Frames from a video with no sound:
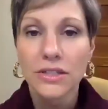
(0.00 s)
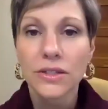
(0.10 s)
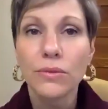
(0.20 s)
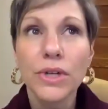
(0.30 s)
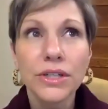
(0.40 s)
what
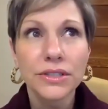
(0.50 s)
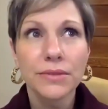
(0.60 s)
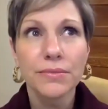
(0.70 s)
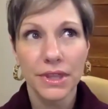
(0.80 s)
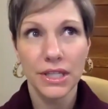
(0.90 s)
are some
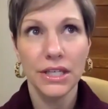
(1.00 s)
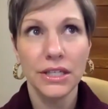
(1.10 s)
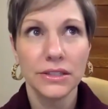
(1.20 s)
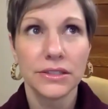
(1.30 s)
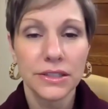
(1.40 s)

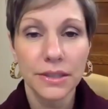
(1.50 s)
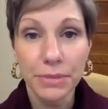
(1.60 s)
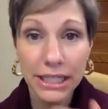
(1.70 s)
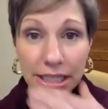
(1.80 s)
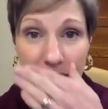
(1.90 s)
things, some
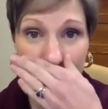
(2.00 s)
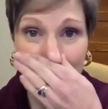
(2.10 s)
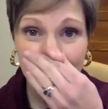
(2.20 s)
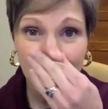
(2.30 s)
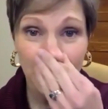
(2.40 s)
key
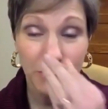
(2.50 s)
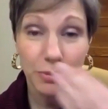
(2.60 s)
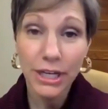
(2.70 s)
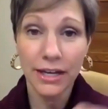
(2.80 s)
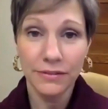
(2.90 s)
dates that we
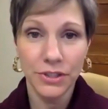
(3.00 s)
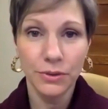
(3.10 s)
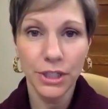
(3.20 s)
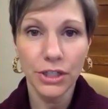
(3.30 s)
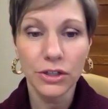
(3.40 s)
would have to
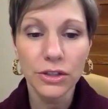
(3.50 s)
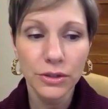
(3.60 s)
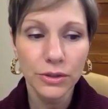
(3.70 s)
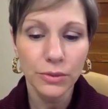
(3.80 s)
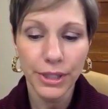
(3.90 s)

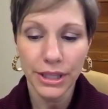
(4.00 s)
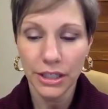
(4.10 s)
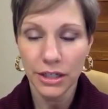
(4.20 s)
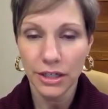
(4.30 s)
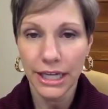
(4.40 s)
include
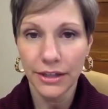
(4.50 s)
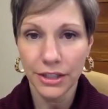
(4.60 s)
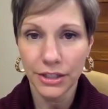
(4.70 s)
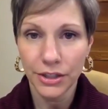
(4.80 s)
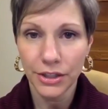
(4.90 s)
within our
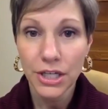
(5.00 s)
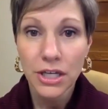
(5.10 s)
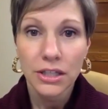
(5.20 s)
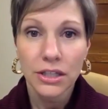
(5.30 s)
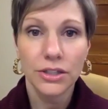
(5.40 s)
calendar?
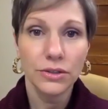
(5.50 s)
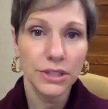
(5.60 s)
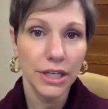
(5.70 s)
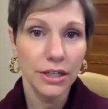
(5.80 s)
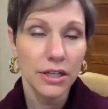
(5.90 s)
Like you
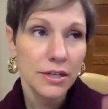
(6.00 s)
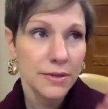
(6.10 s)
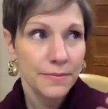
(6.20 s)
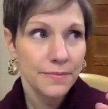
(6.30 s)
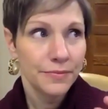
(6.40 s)
said,
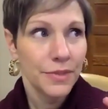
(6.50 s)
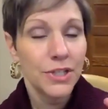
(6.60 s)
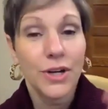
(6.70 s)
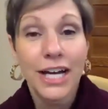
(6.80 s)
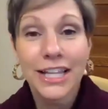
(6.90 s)

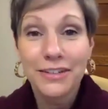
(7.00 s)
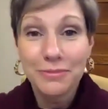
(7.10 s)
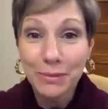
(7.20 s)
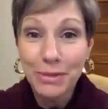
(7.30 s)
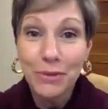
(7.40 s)
I love
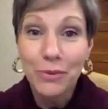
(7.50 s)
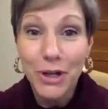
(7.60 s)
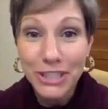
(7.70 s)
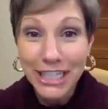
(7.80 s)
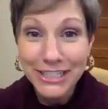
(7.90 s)
my big wall
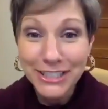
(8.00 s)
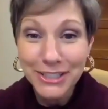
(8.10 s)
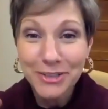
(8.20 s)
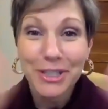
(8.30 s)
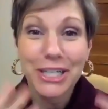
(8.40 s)

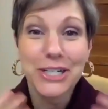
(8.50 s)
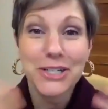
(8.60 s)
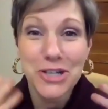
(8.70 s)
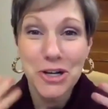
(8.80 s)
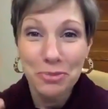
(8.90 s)
calendar, and I'll
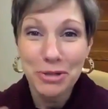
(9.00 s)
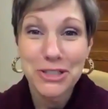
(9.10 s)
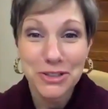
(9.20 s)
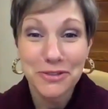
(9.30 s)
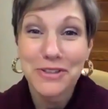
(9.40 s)
share a picture
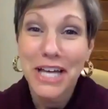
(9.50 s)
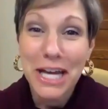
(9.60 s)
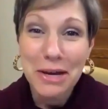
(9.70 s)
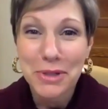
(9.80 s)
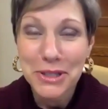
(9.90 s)
of that
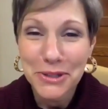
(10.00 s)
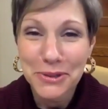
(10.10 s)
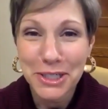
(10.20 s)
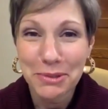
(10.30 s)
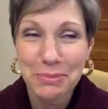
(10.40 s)
below
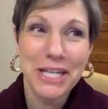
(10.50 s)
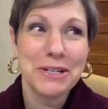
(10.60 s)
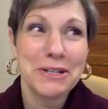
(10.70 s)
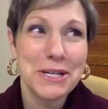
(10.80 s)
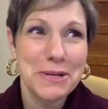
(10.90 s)
here, but
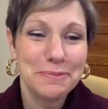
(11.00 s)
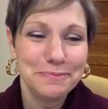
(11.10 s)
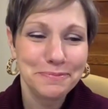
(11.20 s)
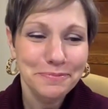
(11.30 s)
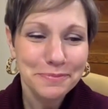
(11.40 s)

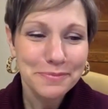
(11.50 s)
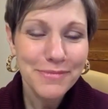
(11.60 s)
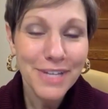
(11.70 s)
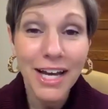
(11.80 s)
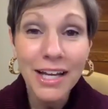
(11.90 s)

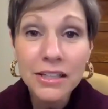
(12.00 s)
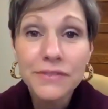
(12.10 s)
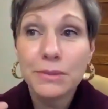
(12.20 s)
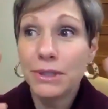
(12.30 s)
I love to be